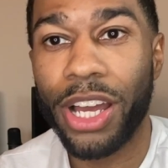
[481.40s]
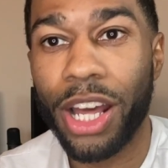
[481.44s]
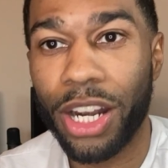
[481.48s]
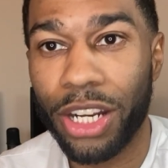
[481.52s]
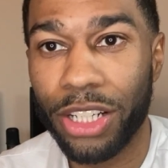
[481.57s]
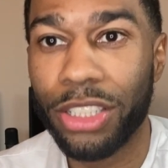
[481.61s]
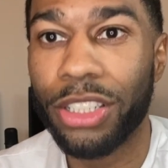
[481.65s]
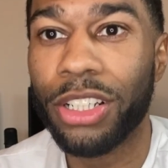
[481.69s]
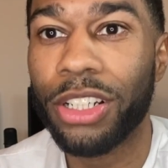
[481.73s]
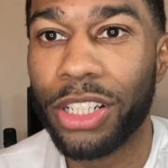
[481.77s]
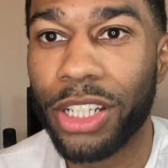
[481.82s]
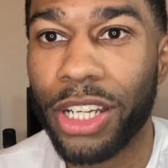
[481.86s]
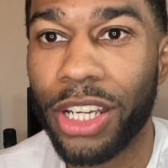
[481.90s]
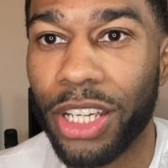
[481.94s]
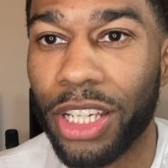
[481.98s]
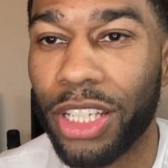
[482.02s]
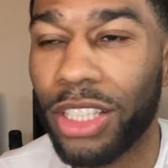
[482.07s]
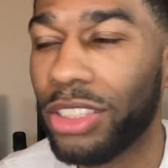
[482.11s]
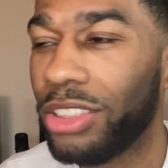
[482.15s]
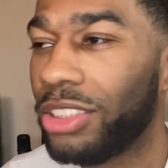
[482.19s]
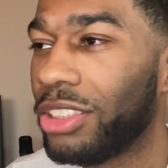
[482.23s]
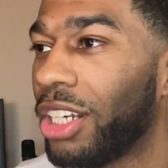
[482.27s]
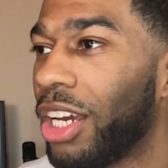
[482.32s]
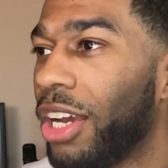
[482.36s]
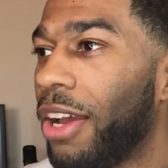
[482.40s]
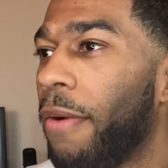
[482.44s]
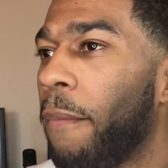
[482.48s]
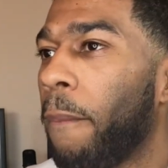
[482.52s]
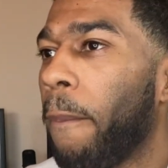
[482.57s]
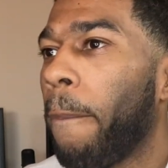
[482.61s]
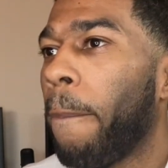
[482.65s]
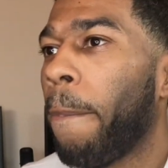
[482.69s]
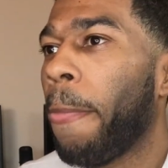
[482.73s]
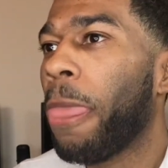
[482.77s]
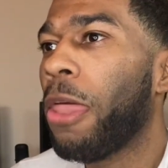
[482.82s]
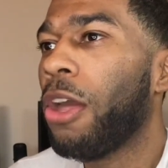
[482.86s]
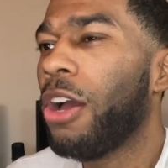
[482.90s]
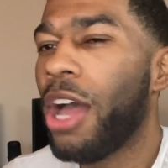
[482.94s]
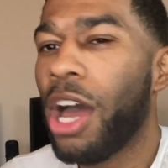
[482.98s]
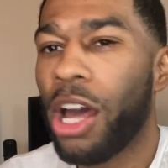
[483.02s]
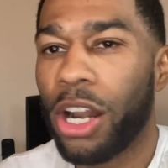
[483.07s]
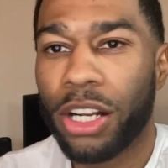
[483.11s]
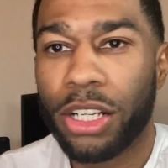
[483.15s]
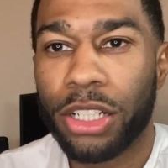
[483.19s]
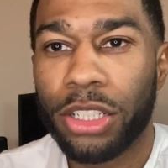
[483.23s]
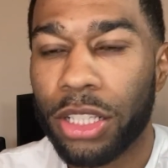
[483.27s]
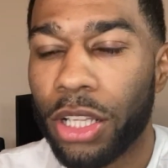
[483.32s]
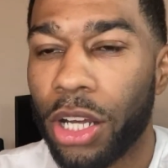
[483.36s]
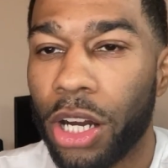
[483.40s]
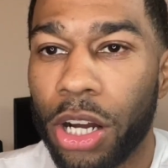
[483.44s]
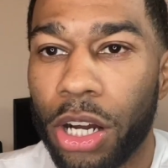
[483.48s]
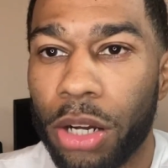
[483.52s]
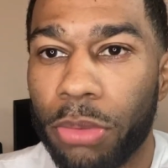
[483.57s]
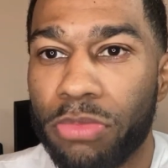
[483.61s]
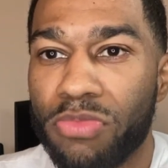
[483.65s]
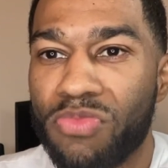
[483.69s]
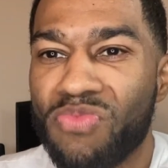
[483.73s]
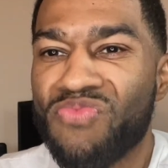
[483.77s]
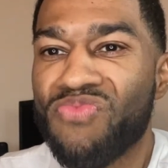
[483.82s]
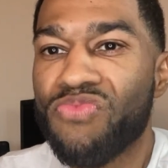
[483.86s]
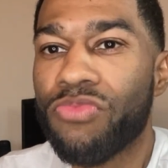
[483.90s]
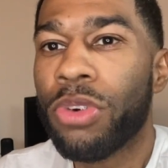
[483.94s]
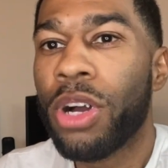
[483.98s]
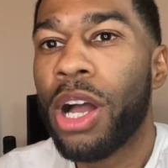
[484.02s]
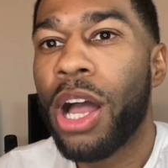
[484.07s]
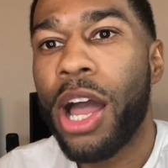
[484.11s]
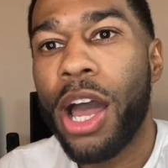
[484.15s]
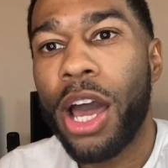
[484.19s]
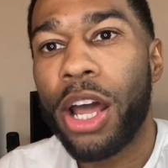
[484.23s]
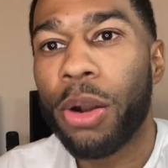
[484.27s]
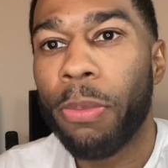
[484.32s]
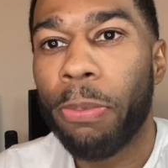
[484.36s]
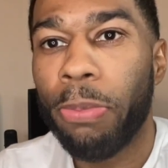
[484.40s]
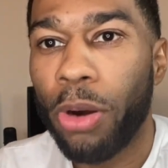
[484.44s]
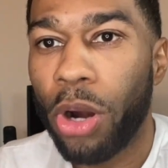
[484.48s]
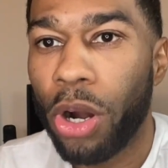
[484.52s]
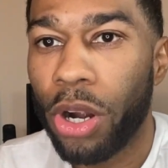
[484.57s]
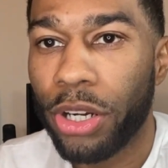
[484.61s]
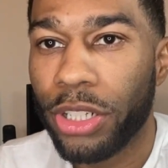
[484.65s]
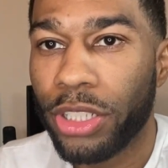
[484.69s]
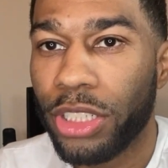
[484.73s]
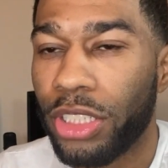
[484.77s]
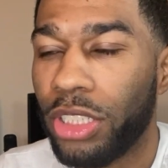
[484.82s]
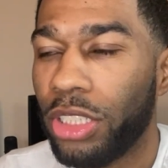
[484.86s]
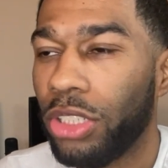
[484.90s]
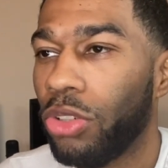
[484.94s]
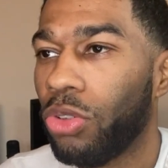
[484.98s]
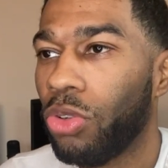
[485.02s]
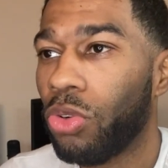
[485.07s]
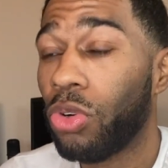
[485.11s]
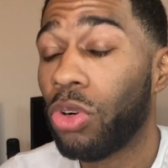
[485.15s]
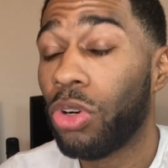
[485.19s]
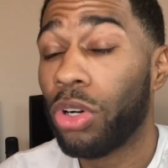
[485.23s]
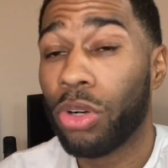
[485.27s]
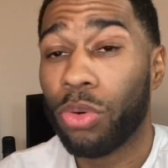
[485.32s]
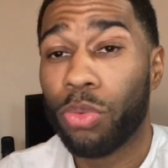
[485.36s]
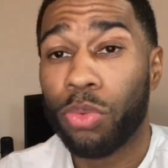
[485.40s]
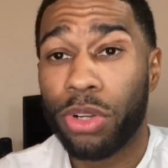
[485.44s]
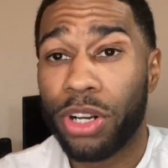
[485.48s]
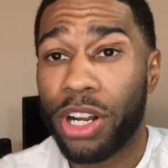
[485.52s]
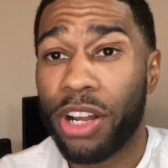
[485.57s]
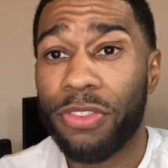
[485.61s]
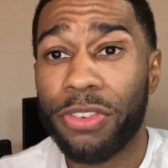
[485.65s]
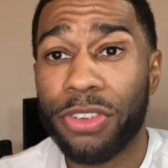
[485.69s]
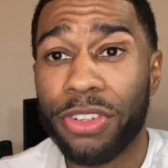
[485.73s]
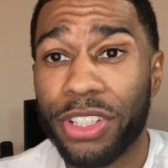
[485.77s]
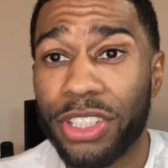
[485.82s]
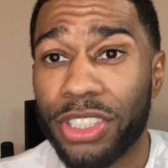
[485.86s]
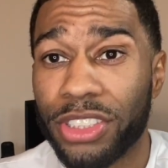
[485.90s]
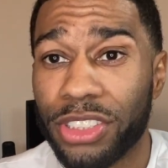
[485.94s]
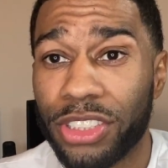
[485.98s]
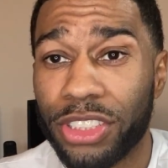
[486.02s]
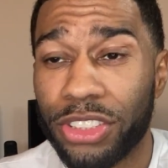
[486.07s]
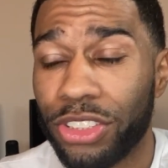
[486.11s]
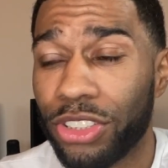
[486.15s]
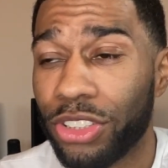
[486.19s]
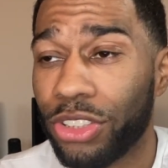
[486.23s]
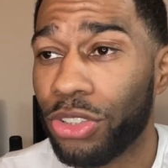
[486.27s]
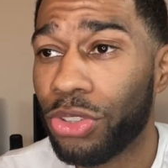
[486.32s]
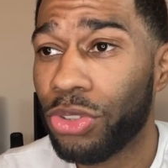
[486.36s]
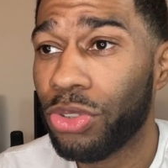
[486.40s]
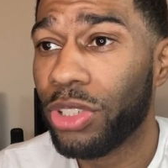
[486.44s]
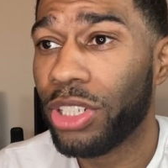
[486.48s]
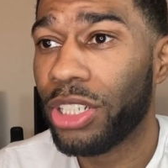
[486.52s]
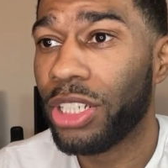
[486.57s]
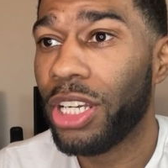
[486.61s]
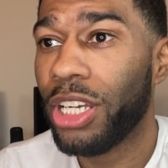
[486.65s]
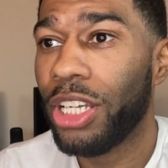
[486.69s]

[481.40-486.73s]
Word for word: At a young age, at a club, at a party, or whatever it is that you're doing.